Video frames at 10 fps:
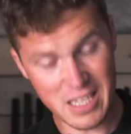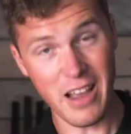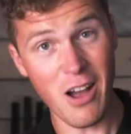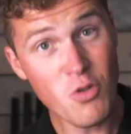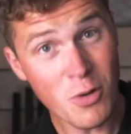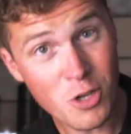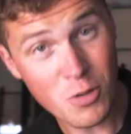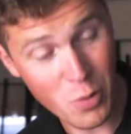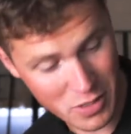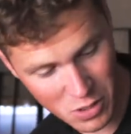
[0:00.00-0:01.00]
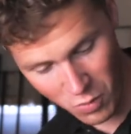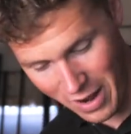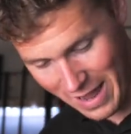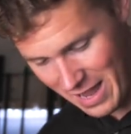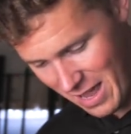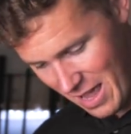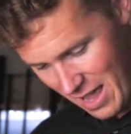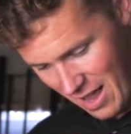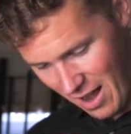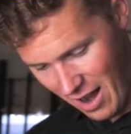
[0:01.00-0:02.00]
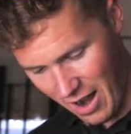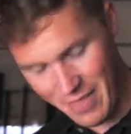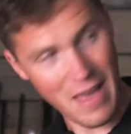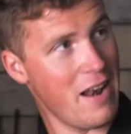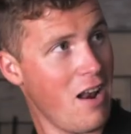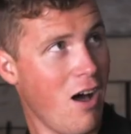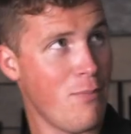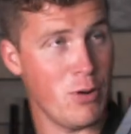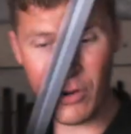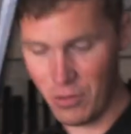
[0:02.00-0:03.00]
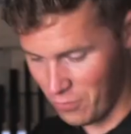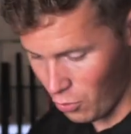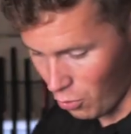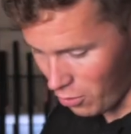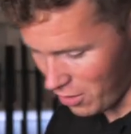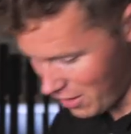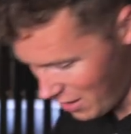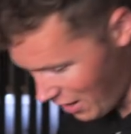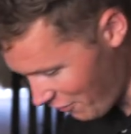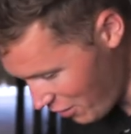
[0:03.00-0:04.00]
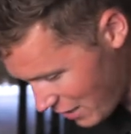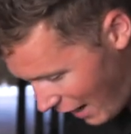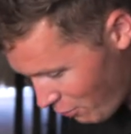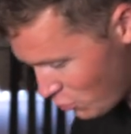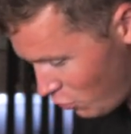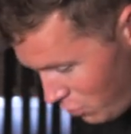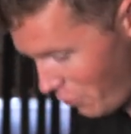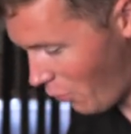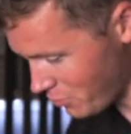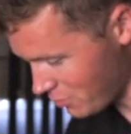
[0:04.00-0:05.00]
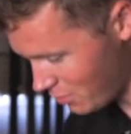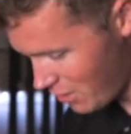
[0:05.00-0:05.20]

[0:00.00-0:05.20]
See, I almost just put this away and then I put it on the floor and realized how tall it was.